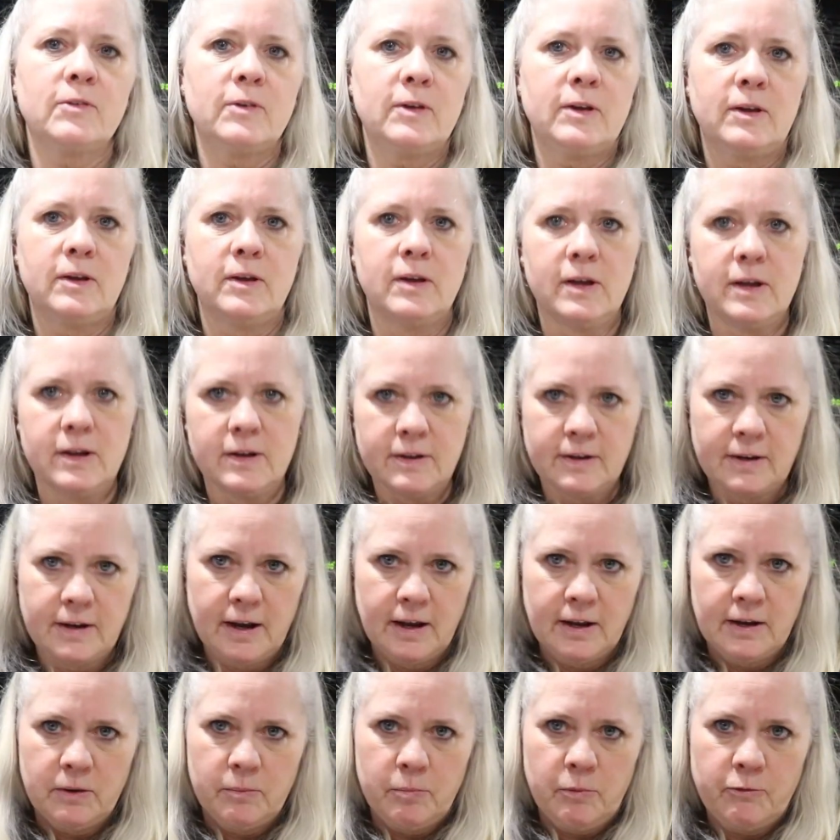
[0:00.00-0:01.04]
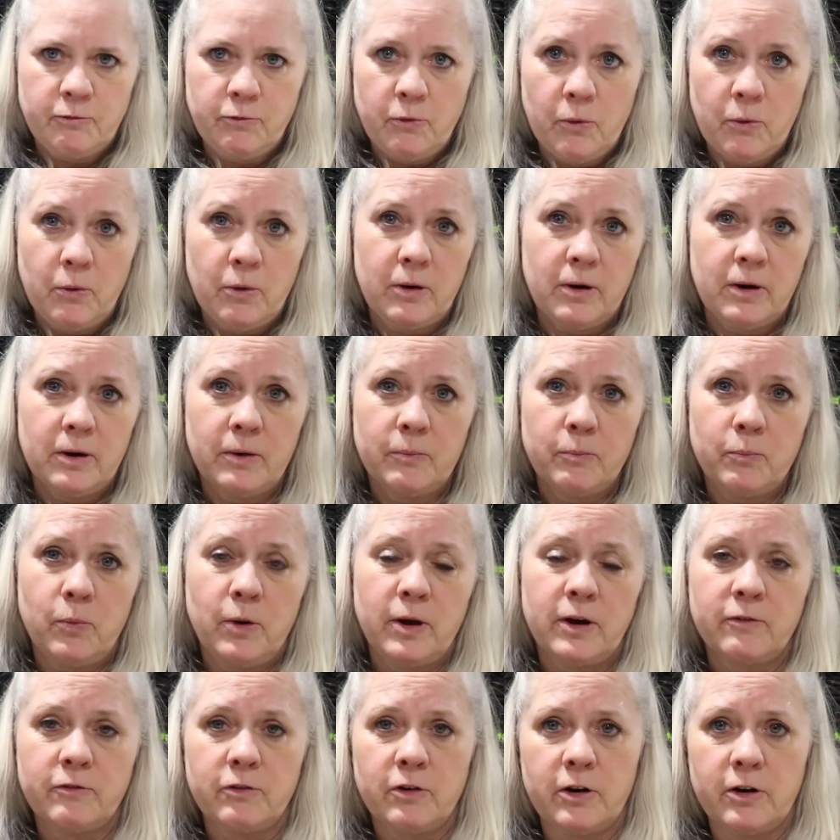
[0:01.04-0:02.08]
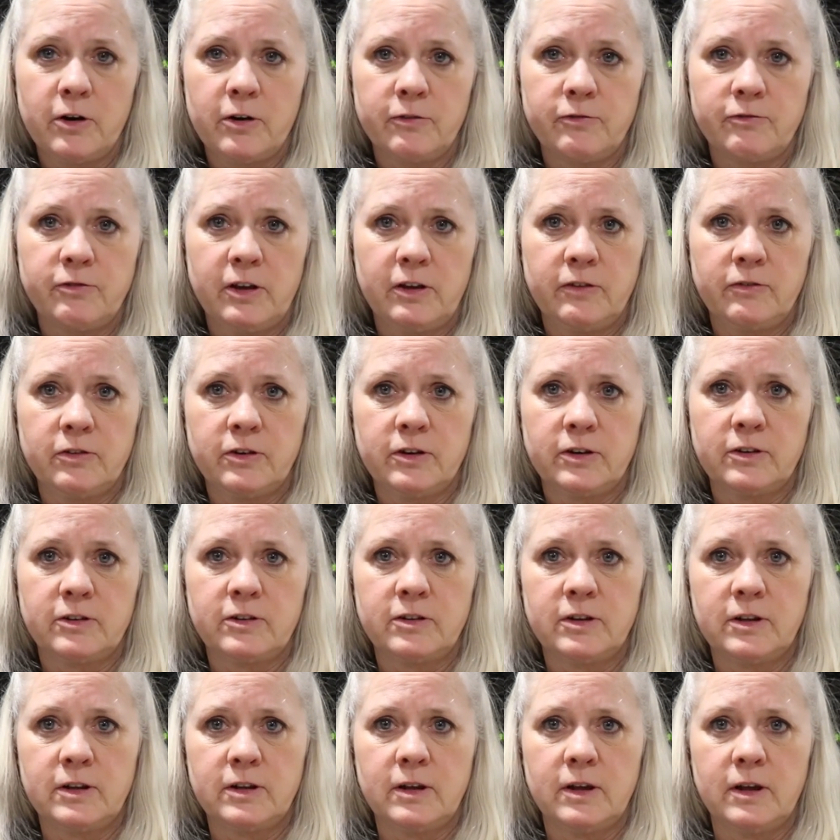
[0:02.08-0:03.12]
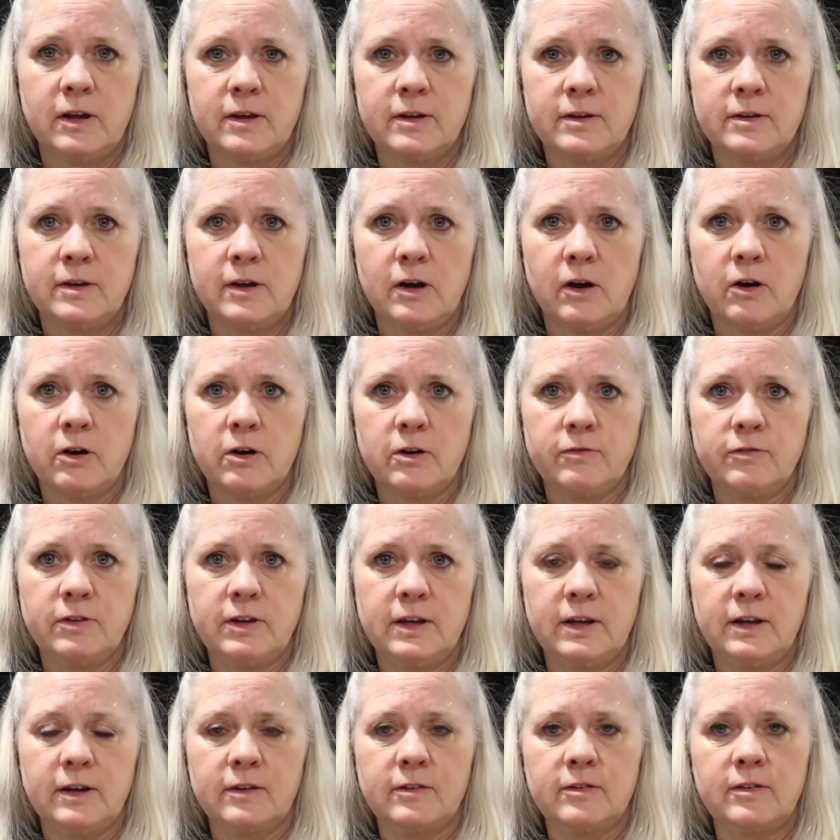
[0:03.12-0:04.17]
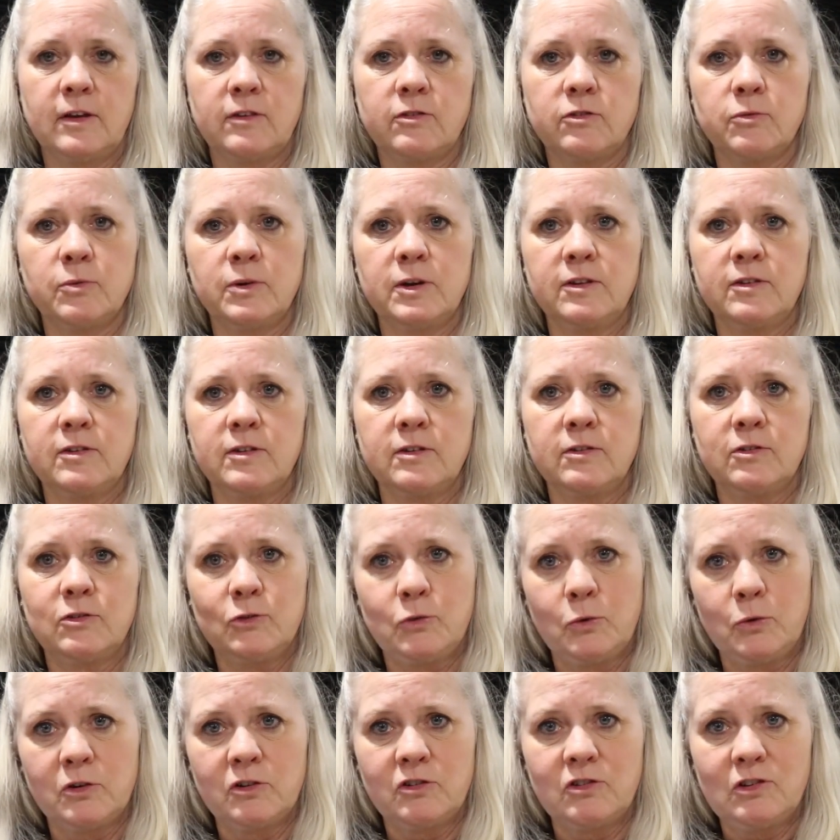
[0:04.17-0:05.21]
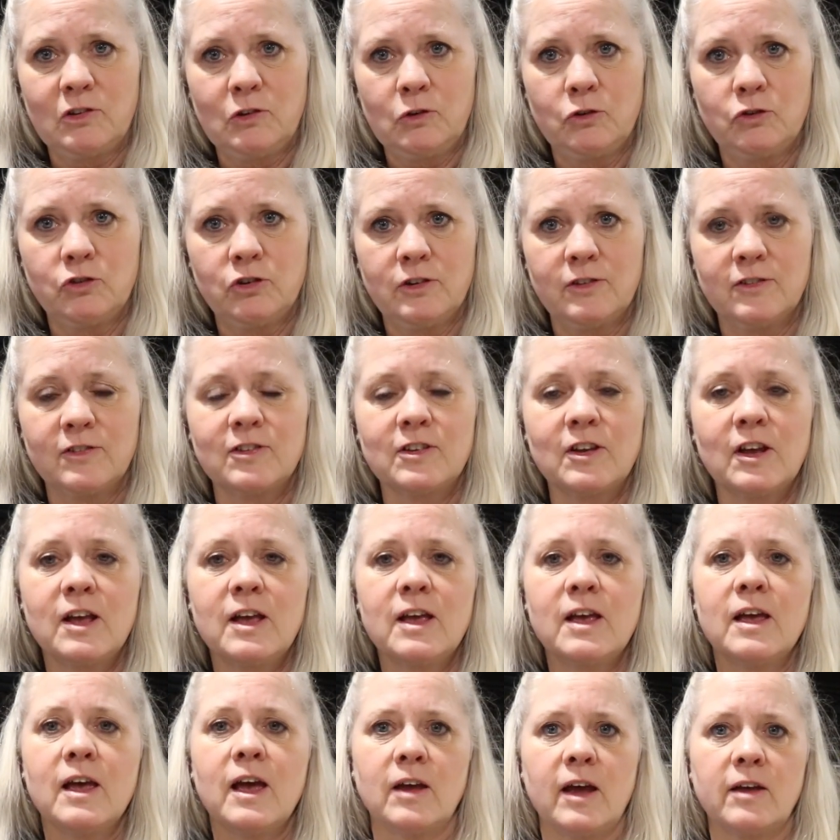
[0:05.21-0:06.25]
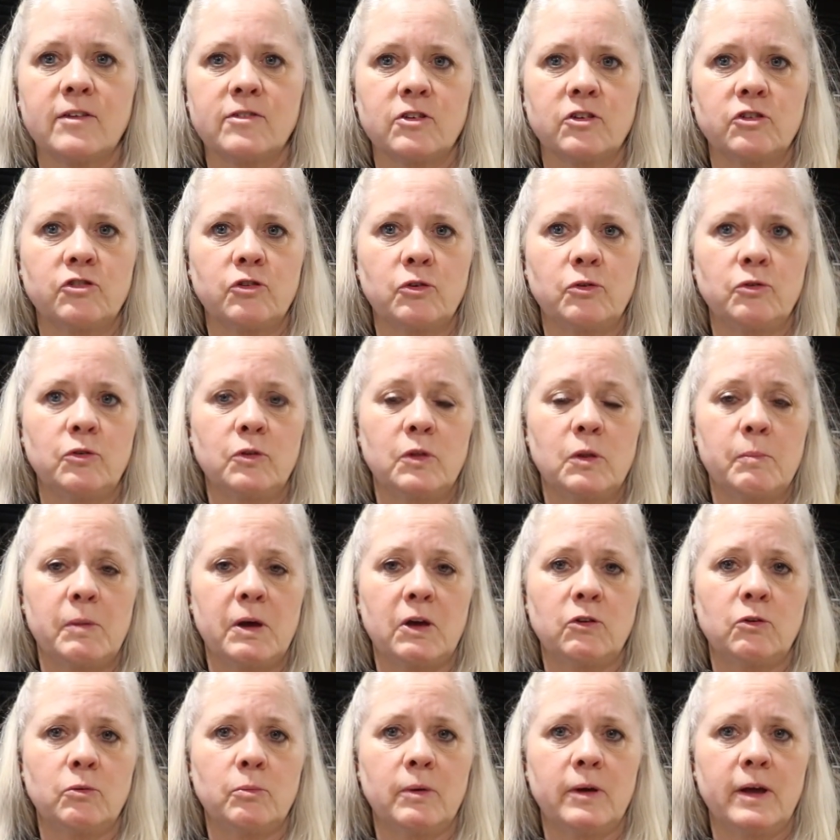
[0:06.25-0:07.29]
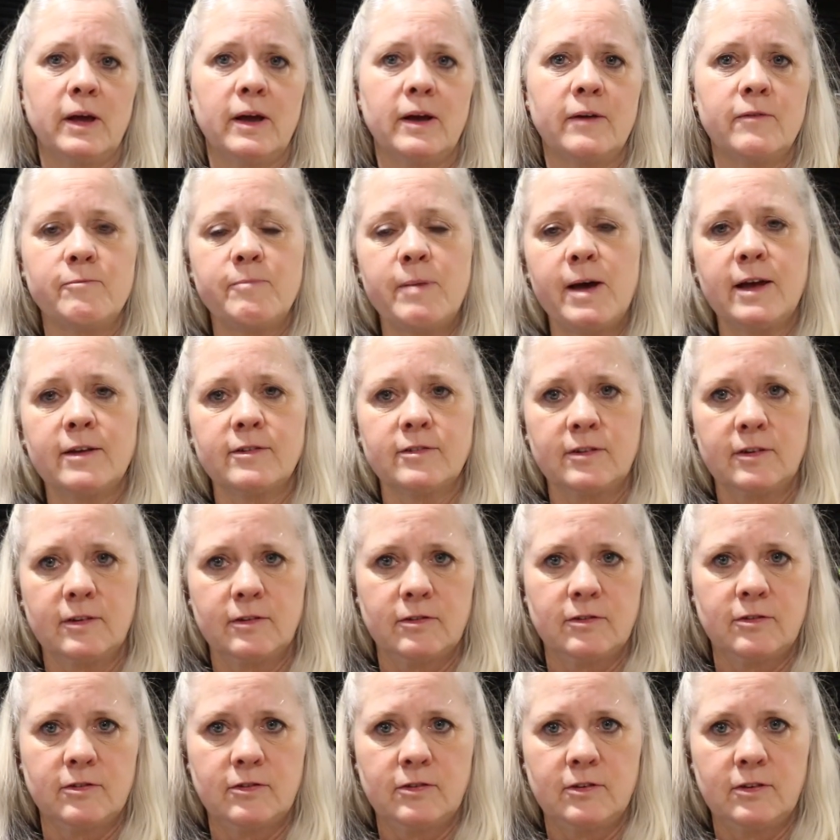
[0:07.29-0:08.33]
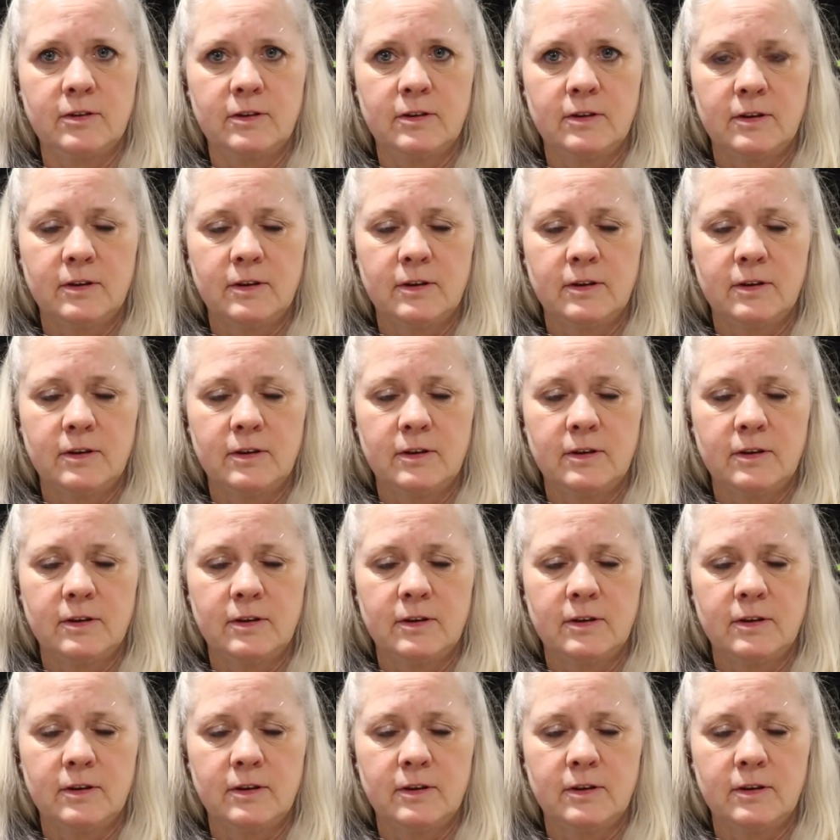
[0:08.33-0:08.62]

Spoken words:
we indicated before, one of our favorite RV accessories is storage solutions. As I showed you in the bedroom, I have baskets